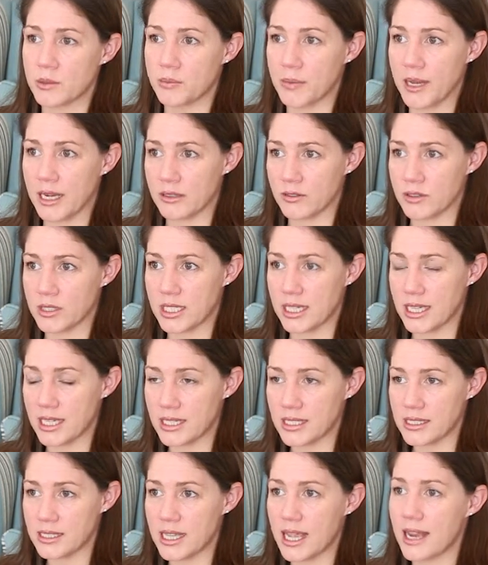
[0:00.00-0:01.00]
penalty
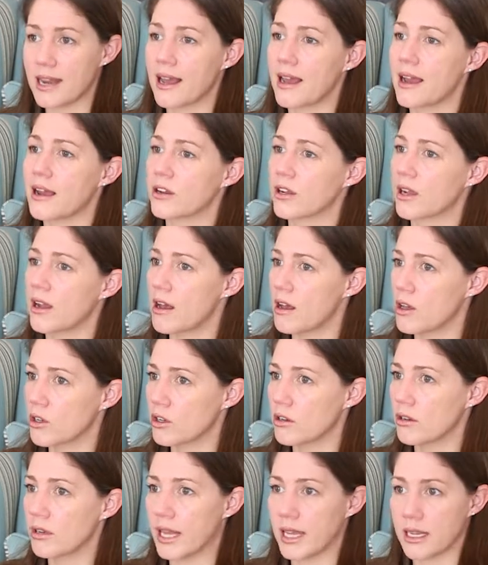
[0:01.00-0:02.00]
is and how to
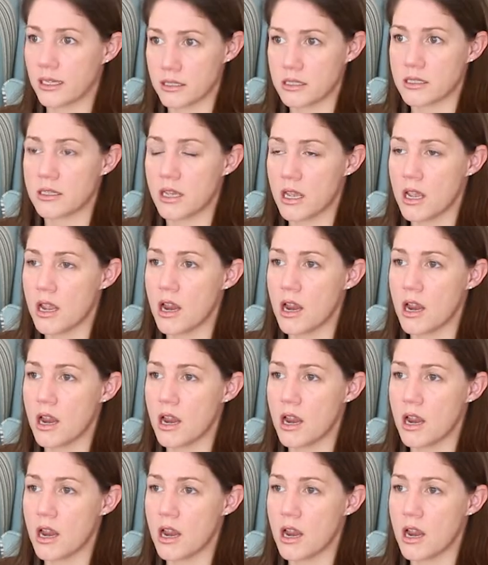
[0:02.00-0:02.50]
calculate